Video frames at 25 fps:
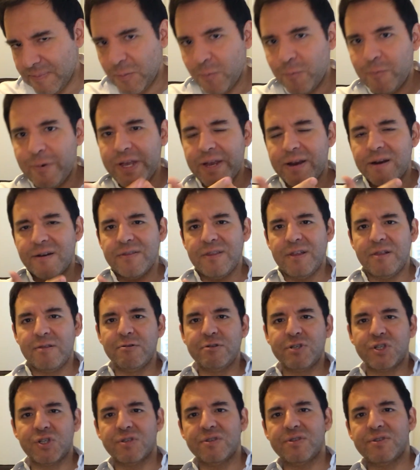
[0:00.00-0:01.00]
weaker
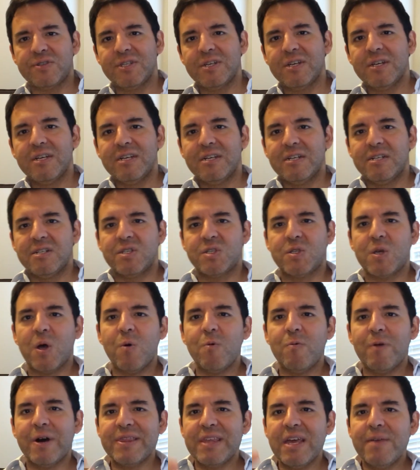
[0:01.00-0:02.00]
dilutions. So
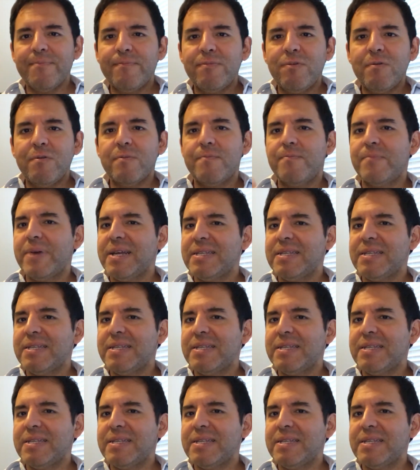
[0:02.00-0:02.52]
what they put